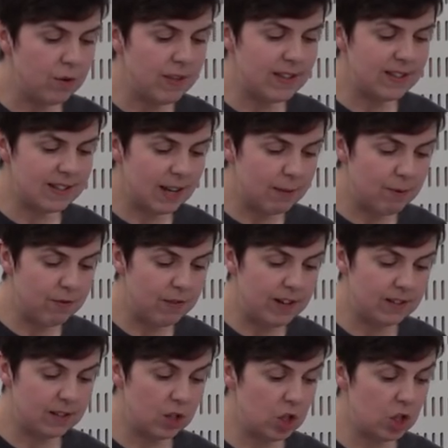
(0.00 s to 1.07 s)
this type of
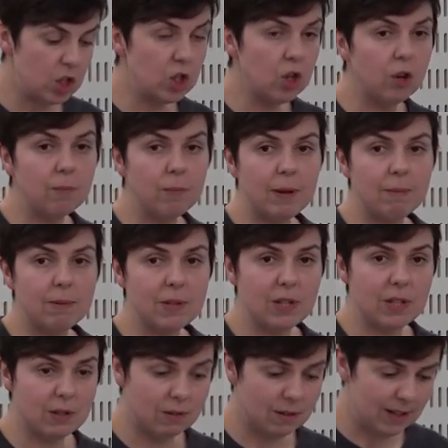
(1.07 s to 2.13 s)
research has not been
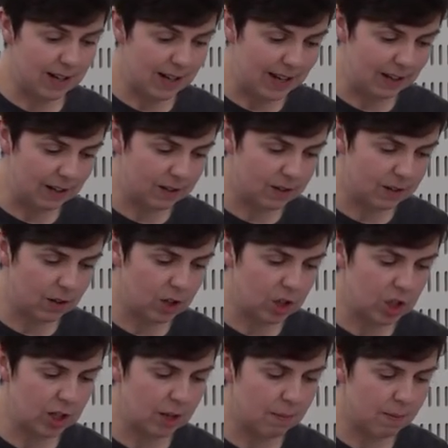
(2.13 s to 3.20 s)
pursued in legal
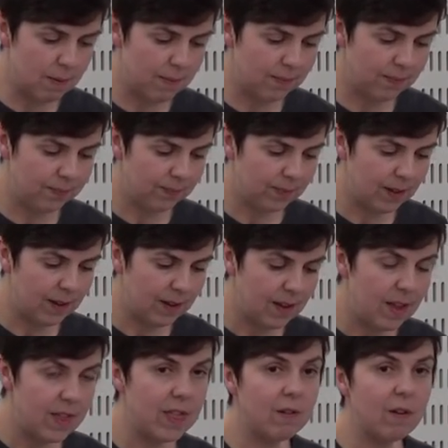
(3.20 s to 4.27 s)
scholarship.
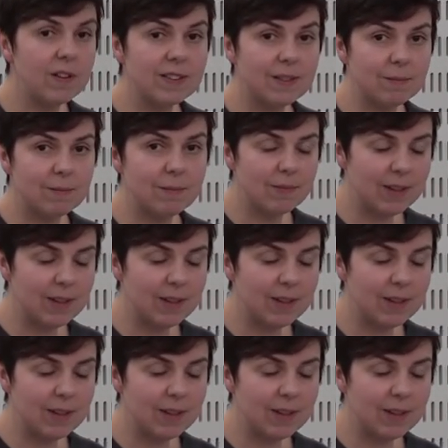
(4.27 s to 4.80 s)
There are some